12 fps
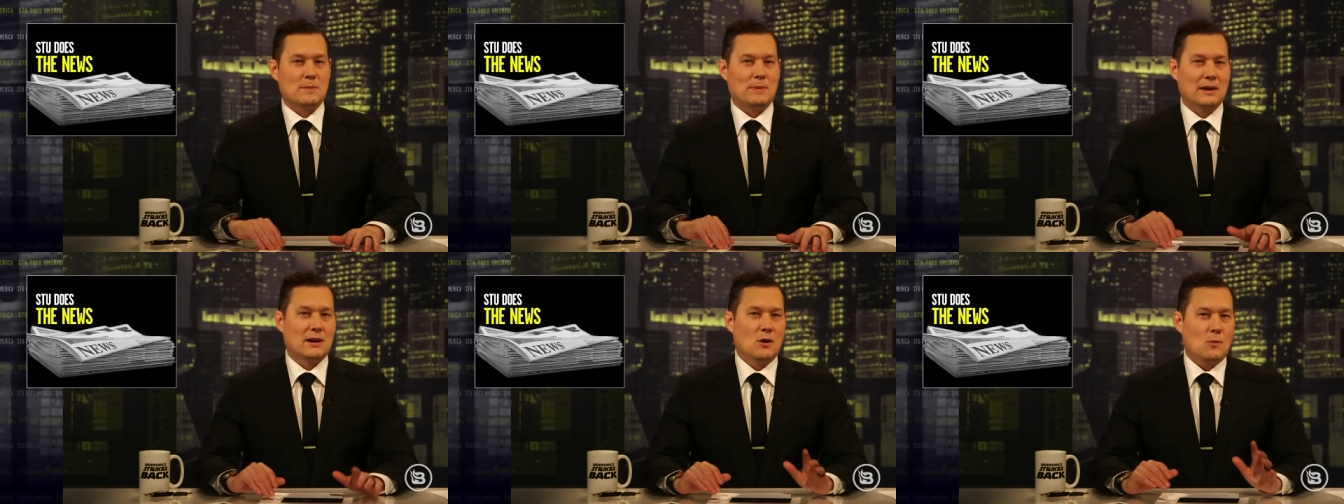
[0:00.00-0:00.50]

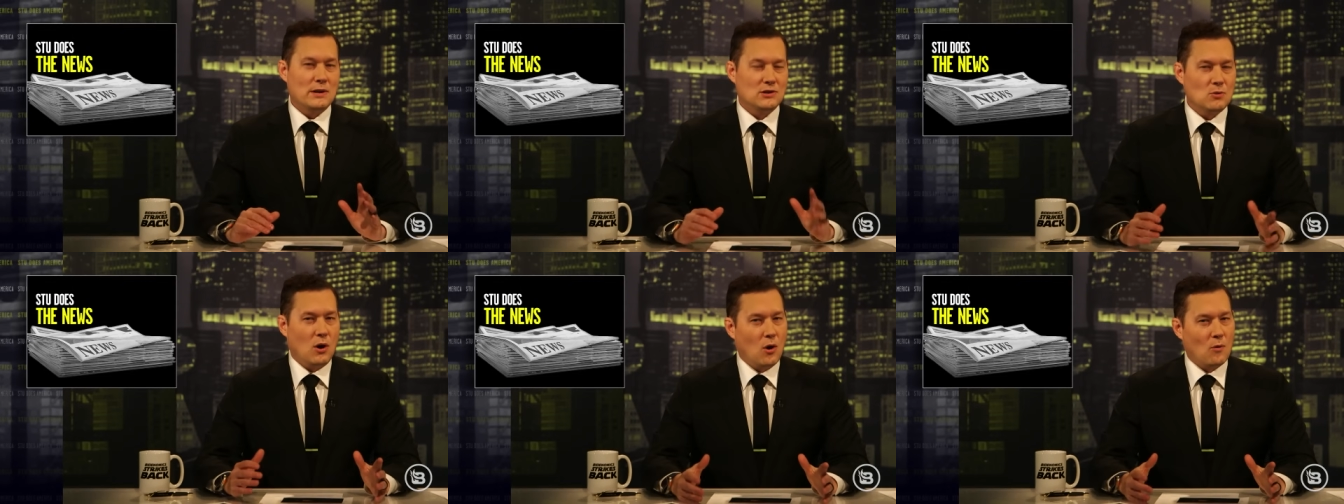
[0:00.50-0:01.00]
But we
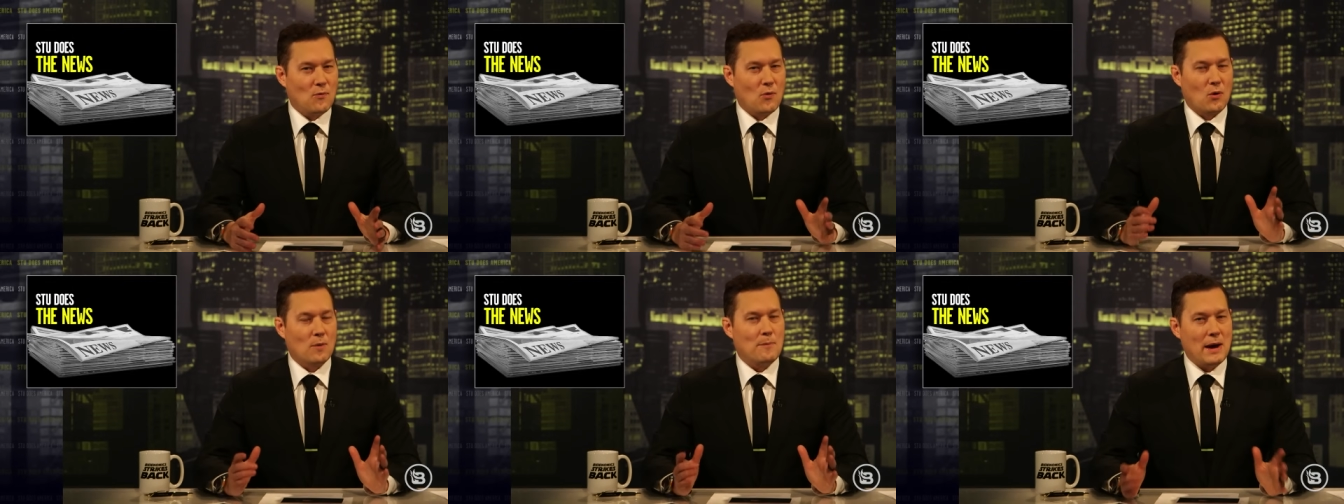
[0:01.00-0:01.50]
do hope
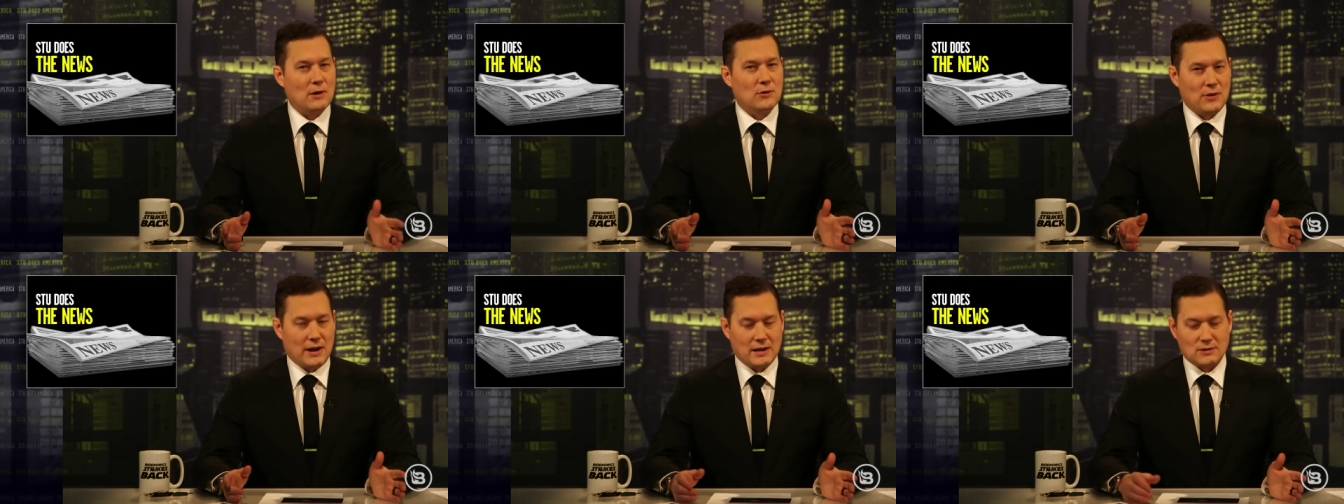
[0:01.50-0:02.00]
for better
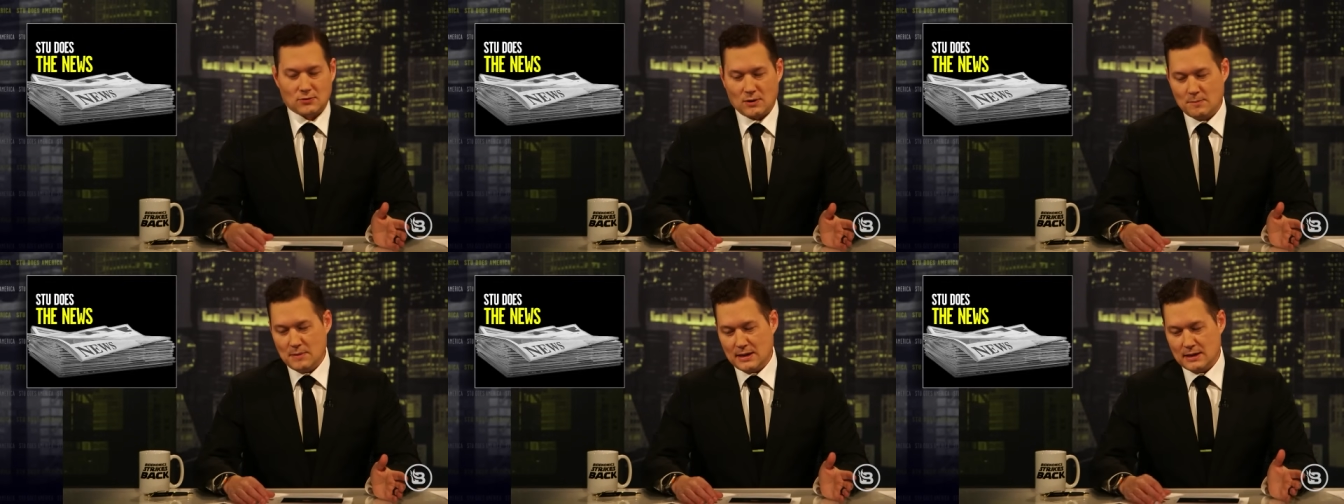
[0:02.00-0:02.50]
things
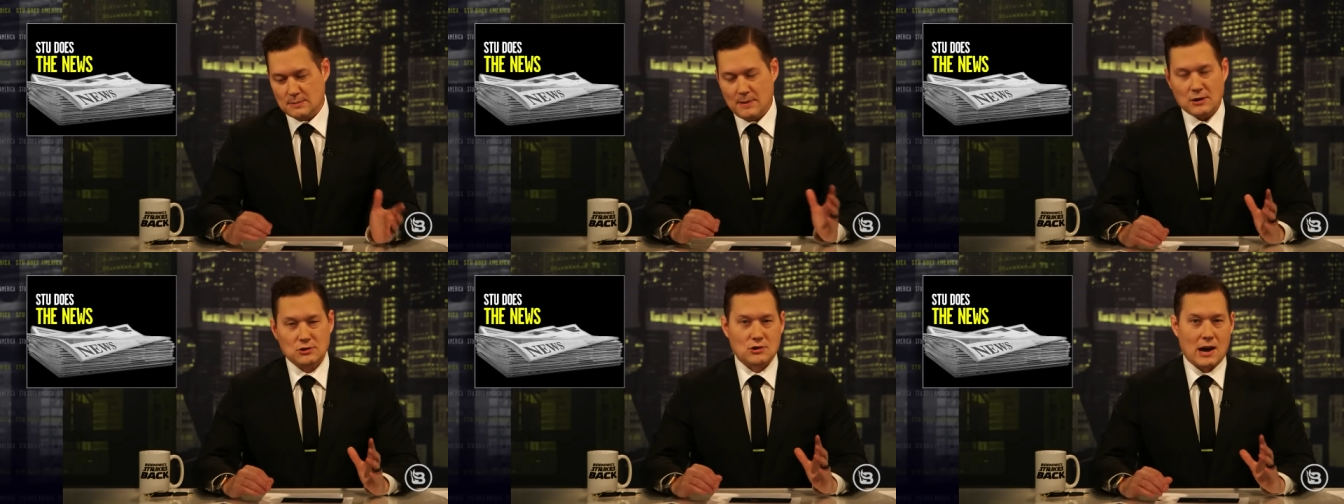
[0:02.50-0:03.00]
from Mickey's
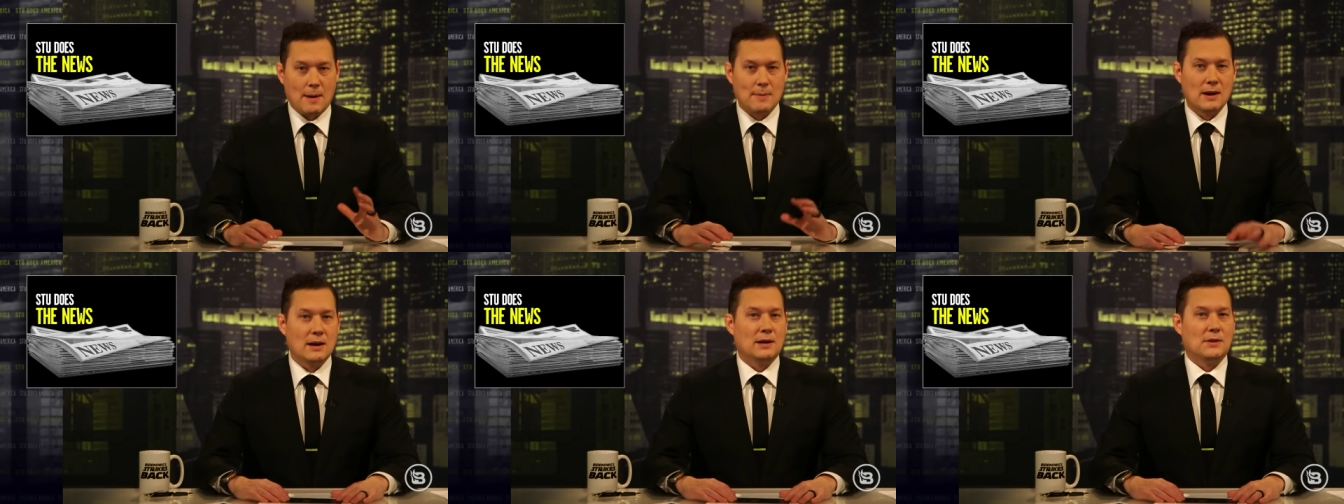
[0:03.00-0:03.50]
Mousetrap
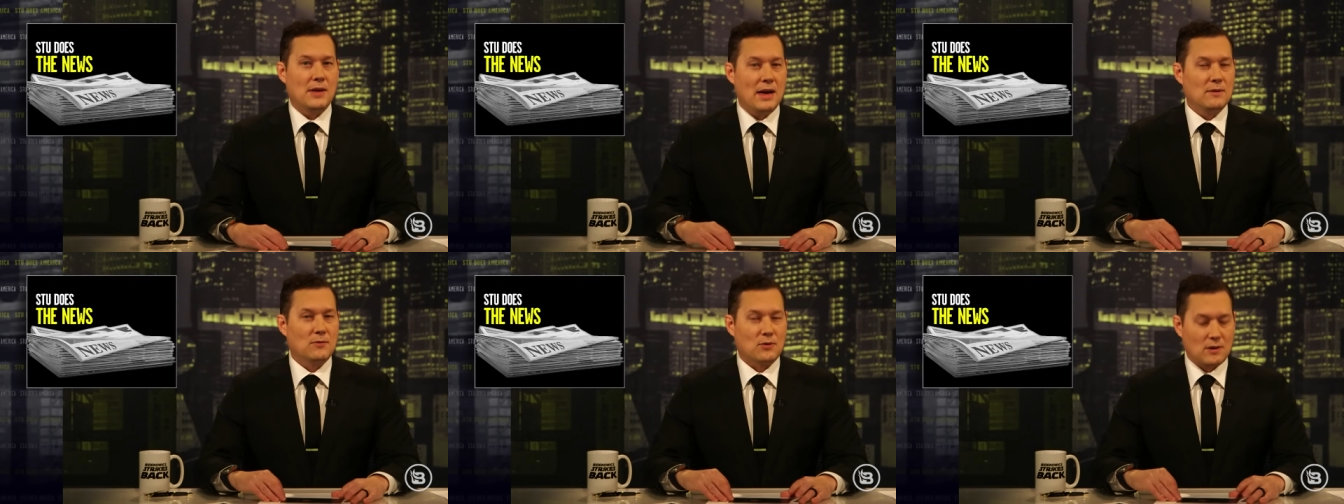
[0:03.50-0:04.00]

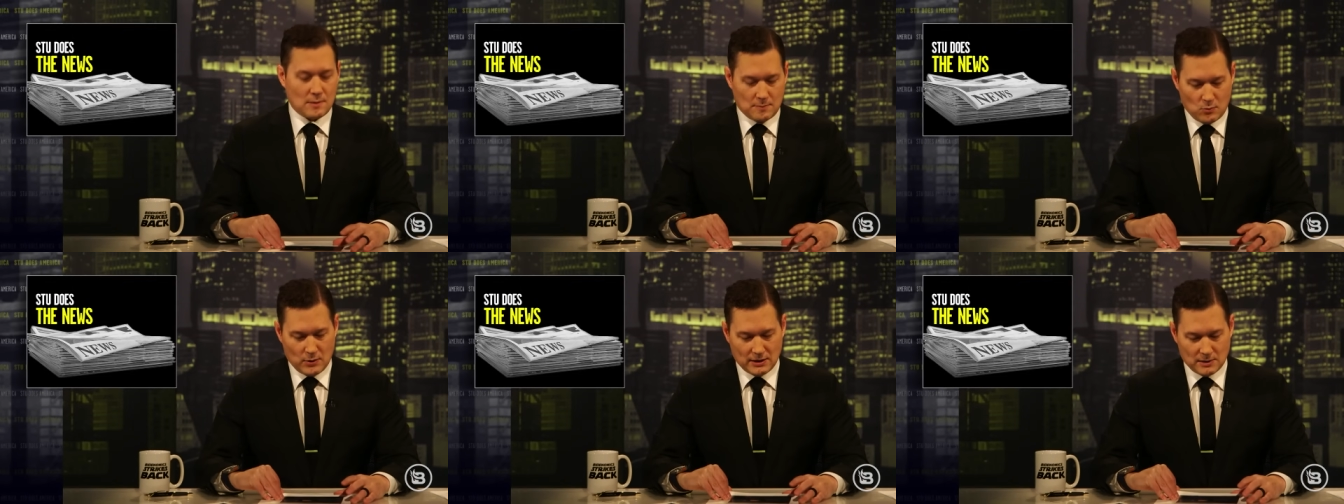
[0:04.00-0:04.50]
than
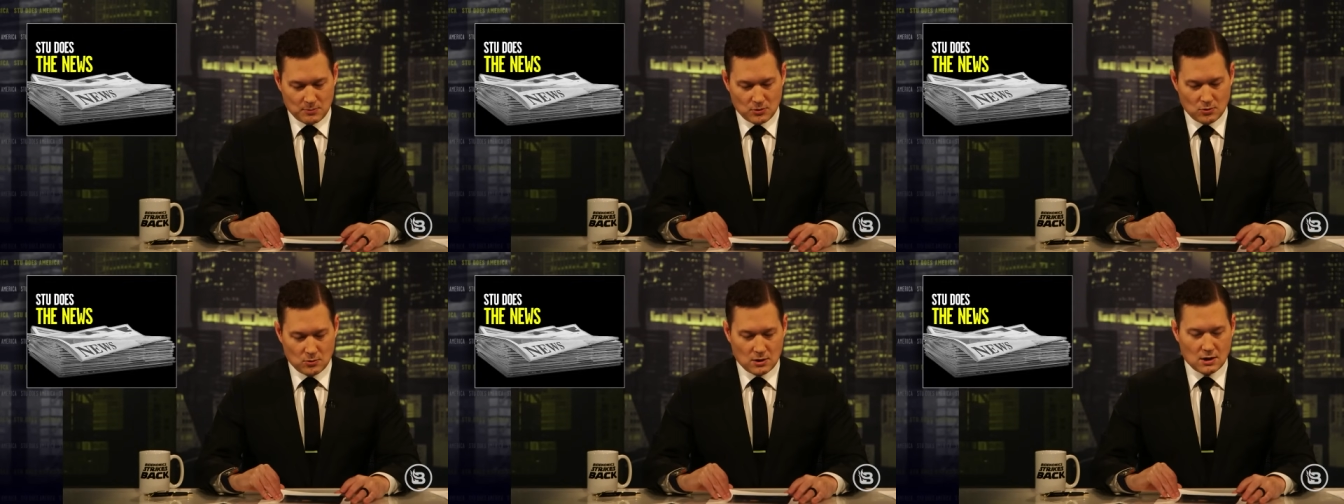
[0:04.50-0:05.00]
from Winnie the
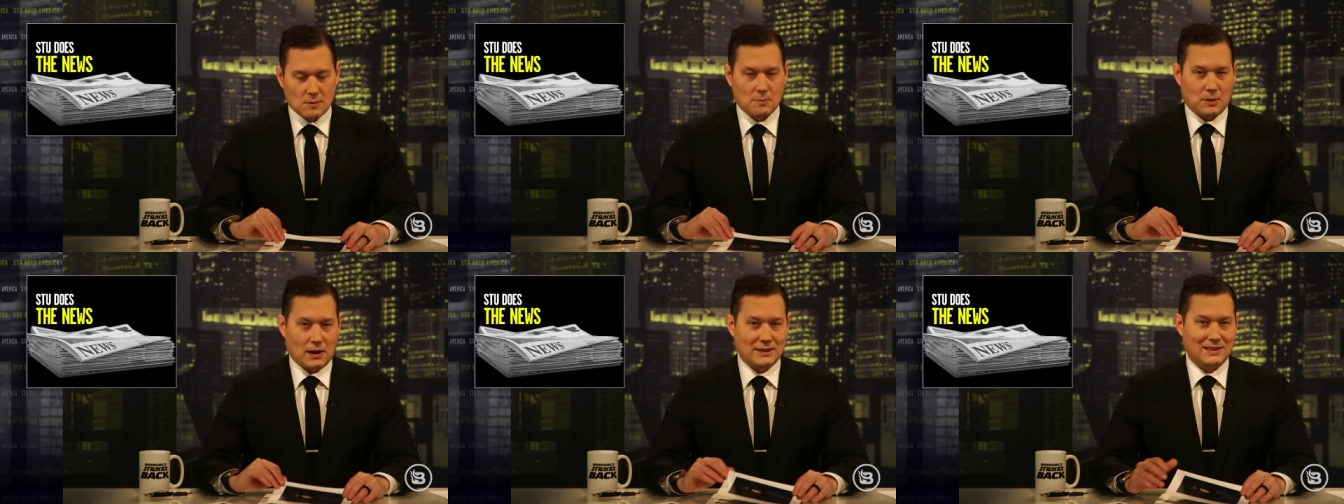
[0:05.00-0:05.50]
Pooh,
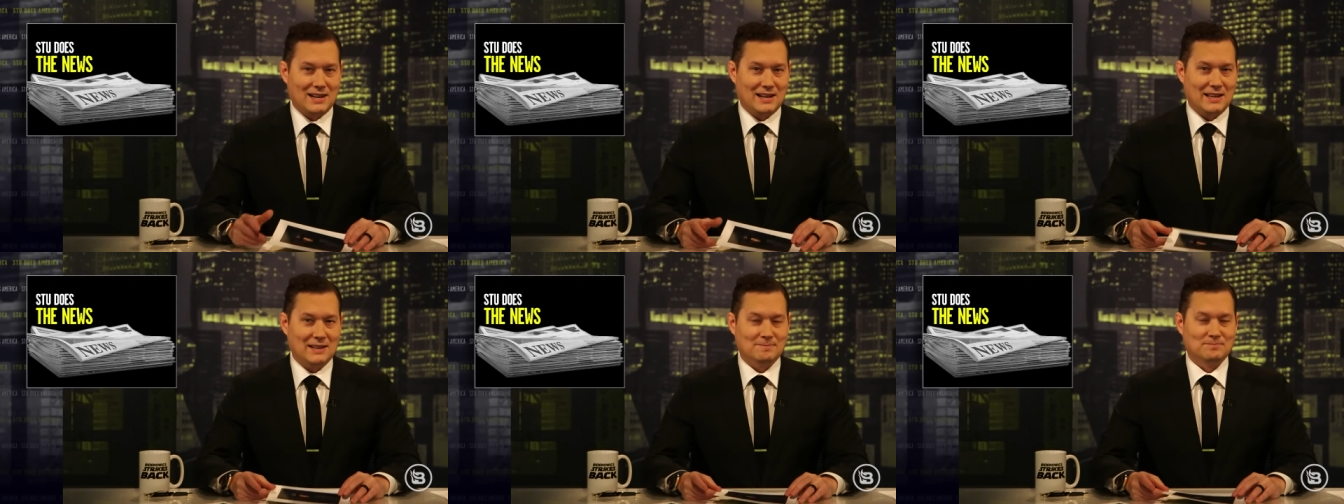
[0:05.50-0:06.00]
Blood and
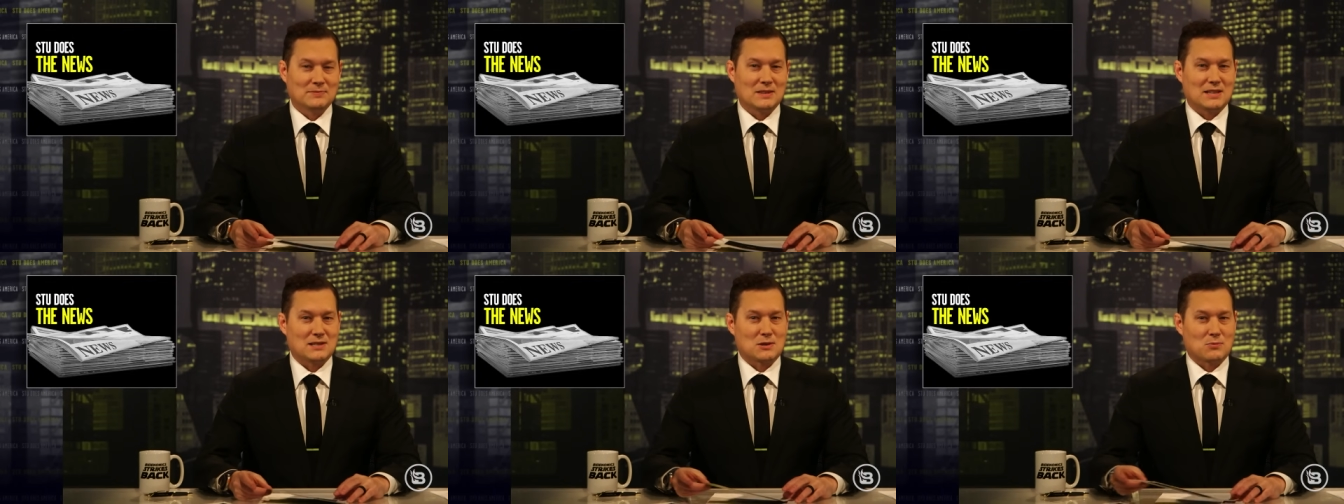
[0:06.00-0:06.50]
Honey,
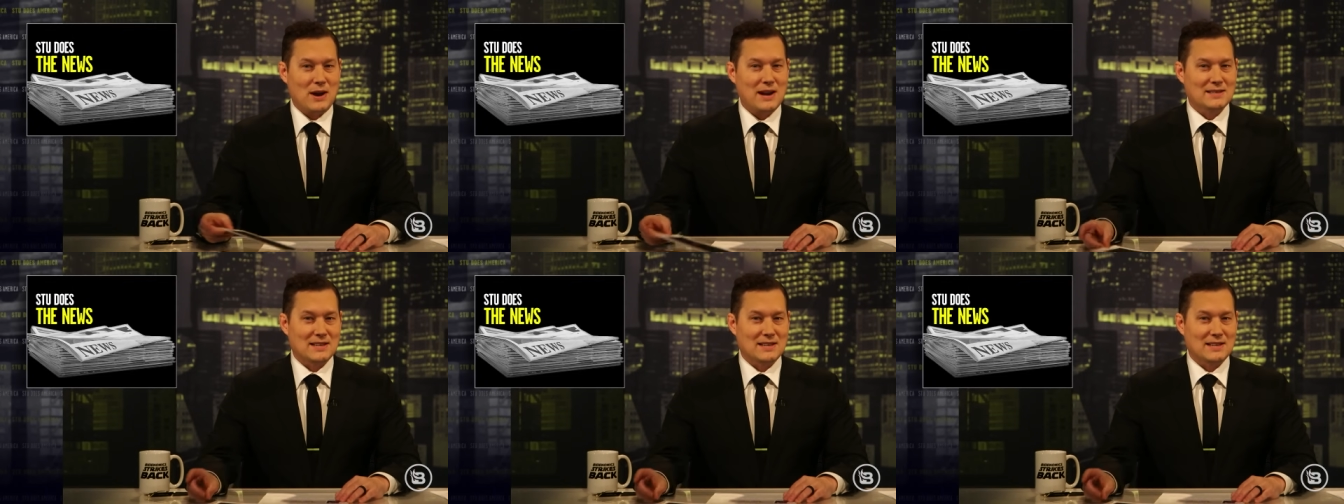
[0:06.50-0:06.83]
because the ratings